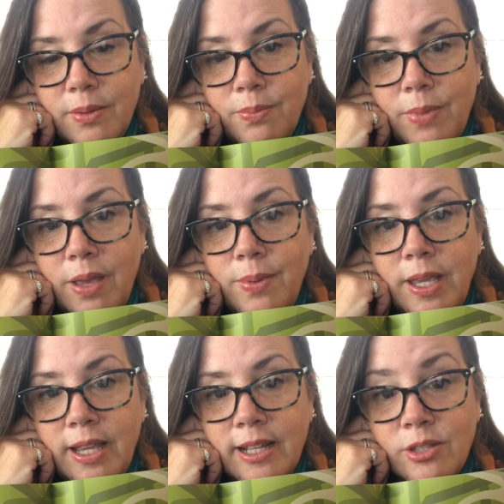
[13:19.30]

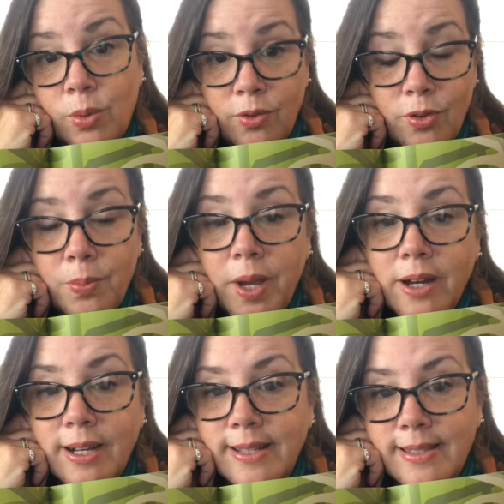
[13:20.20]
Maybe it's one of your
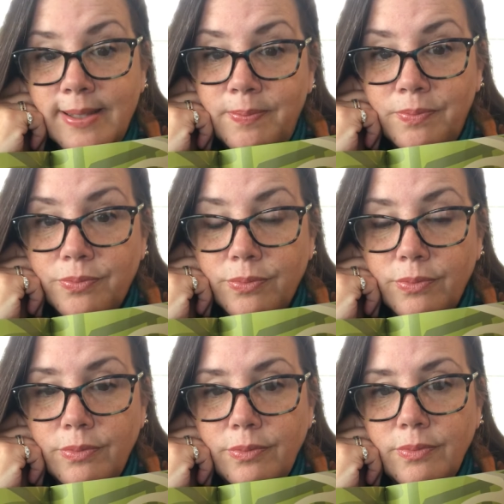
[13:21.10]
parents,
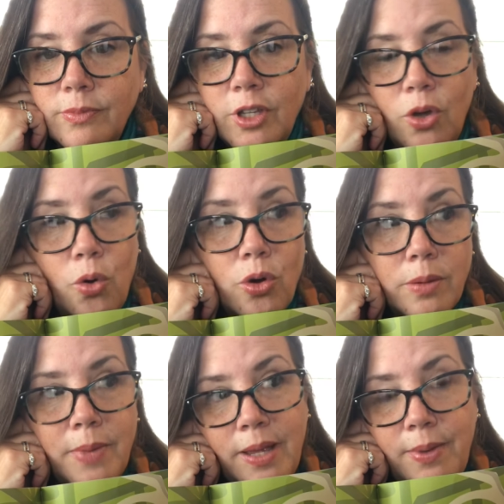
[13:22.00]
or
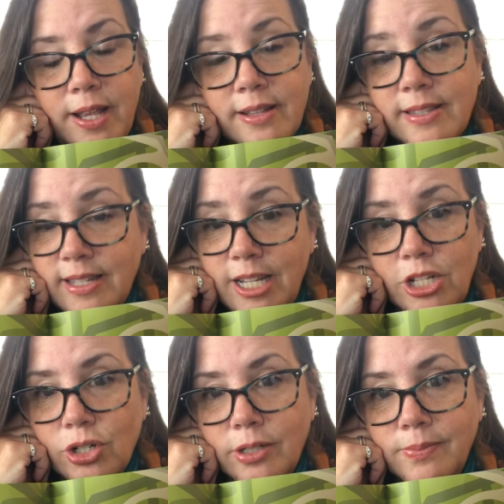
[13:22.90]
maybe it's a
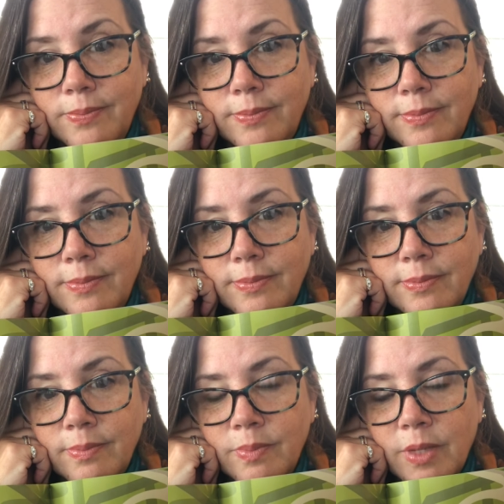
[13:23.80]
teacher.
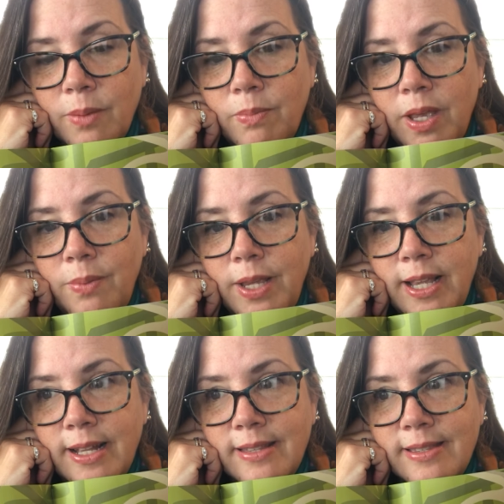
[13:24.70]
Maybe
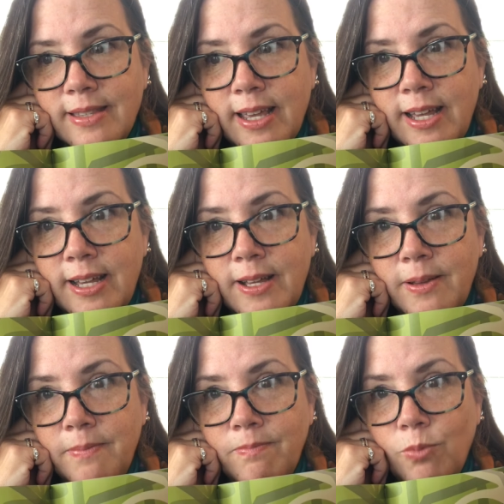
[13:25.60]
it's
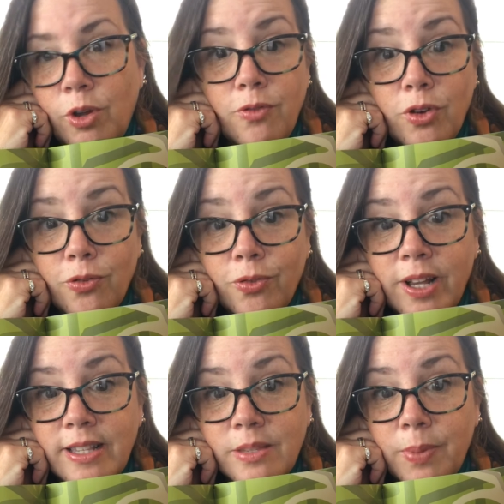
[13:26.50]
one of your
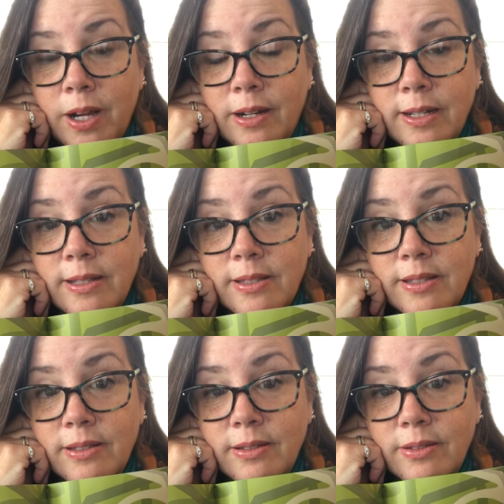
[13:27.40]
friend's
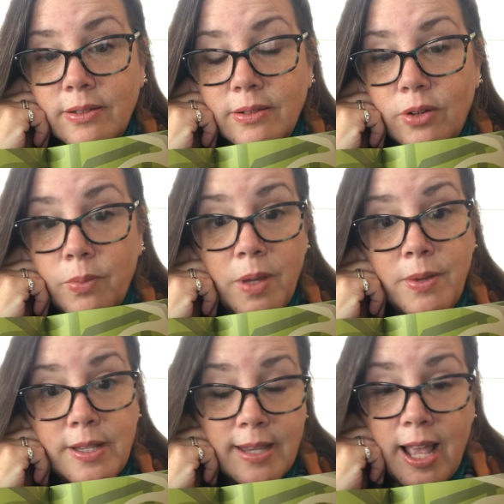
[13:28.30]
parents. Or maybe
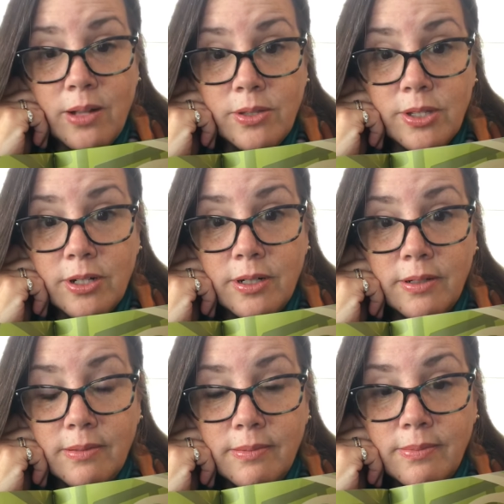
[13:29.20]
it's a counselor
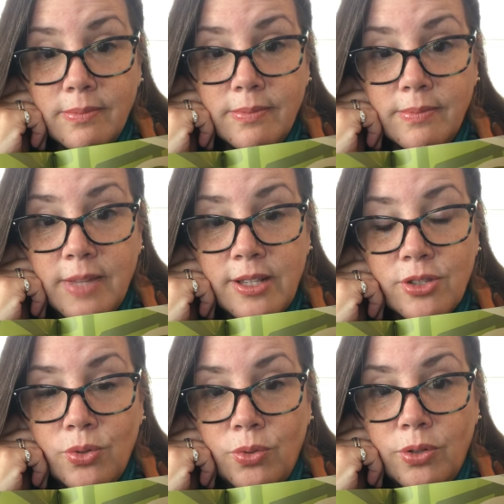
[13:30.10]
at
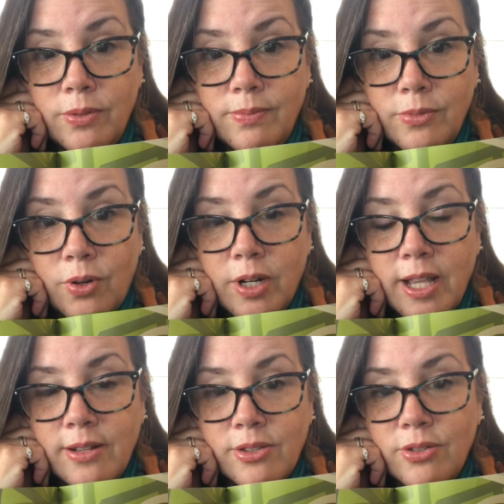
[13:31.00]
school or a
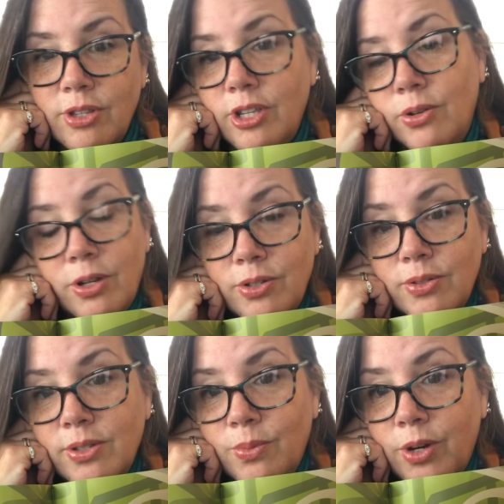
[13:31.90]
counselor that you go to
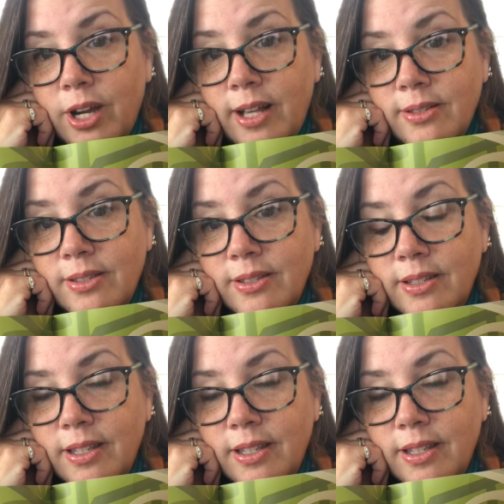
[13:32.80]
somewhere else.